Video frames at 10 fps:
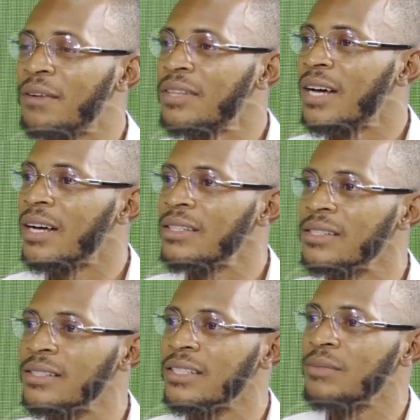after
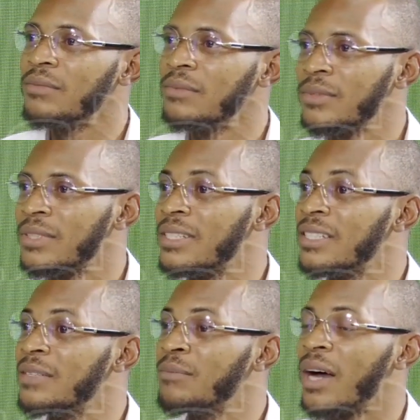16,
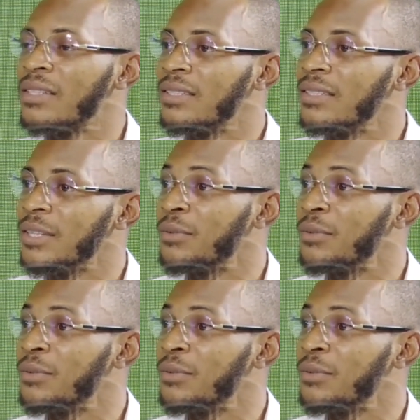16 matches,